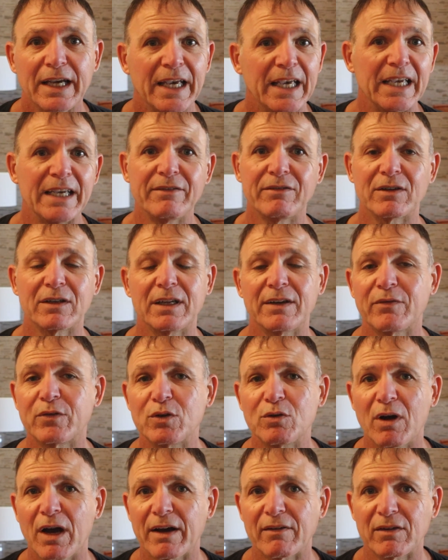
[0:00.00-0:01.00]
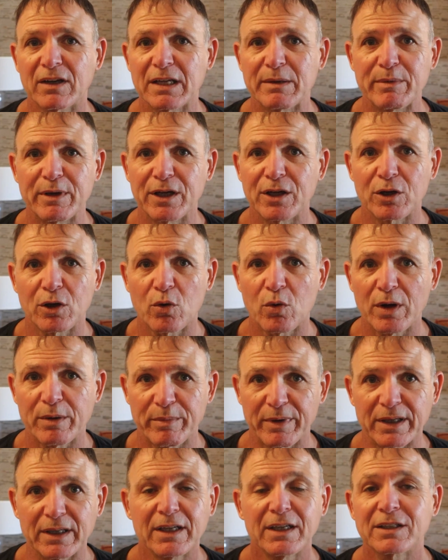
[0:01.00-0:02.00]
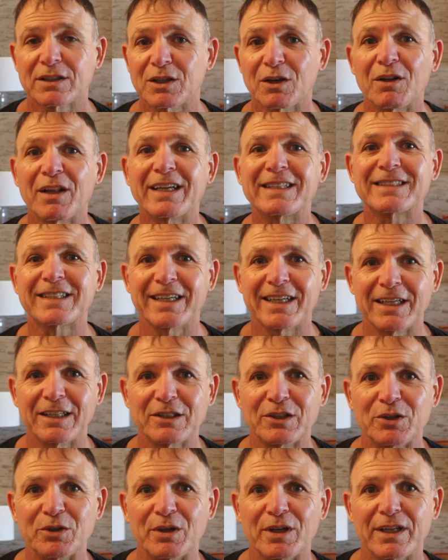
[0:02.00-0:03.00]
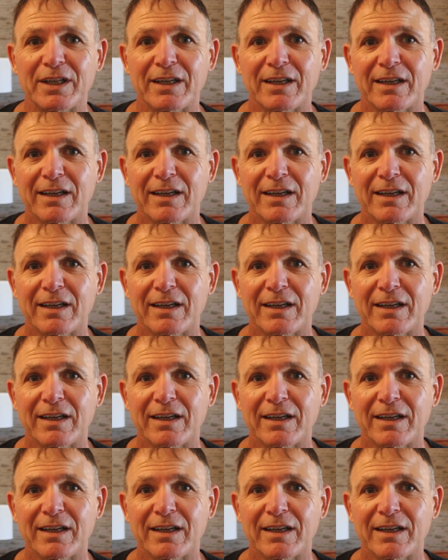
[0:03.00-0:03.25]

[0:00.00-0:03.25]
even if you have limited equipment. So let's get into it.